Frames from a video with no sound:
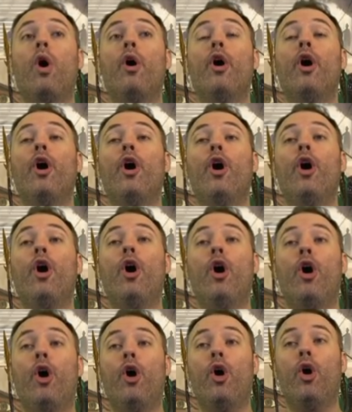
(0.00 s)

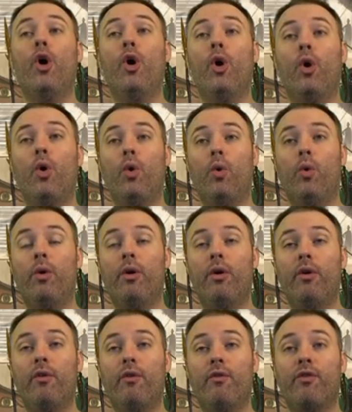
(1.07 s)
Whoa.
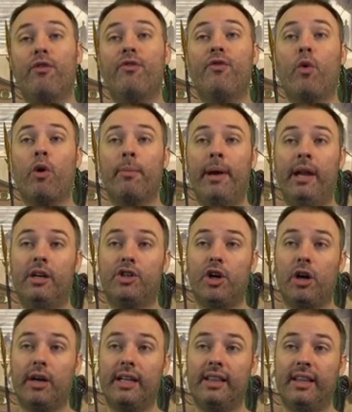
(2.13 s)
For four mana,
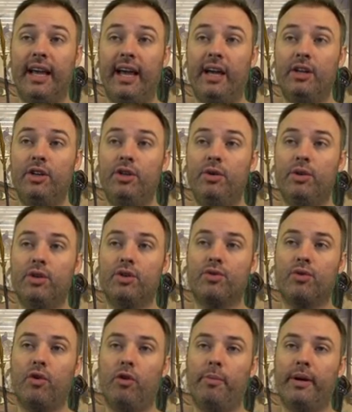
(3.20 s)
target land you
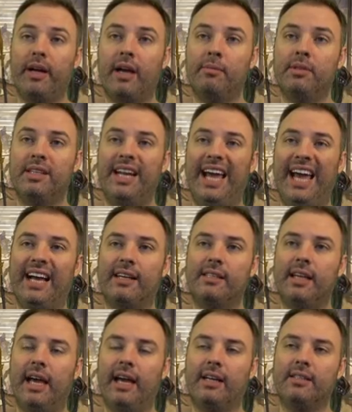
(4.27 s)
control becomes an
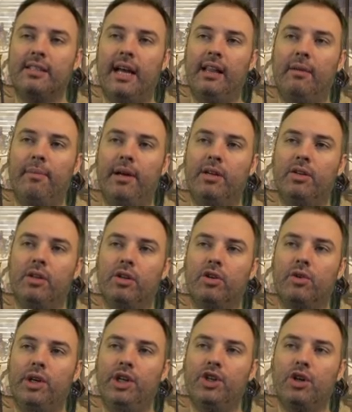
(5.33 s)
X X elemental
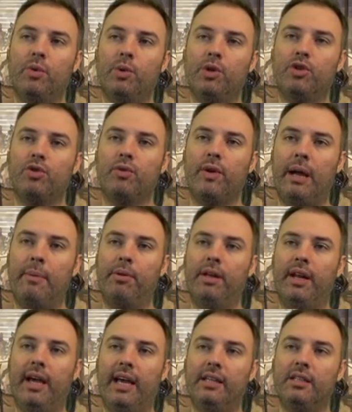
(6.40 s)
creature with
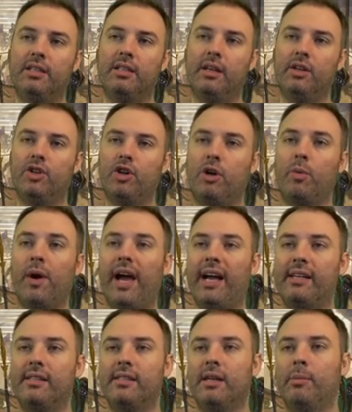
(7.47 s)
trample and haste until end of turn, where
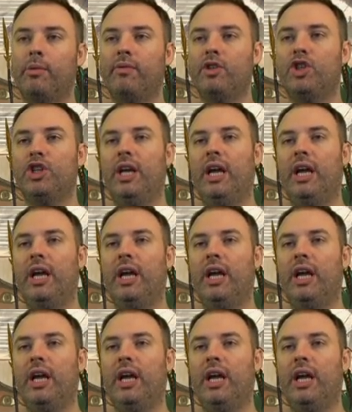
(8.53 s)
X is the number of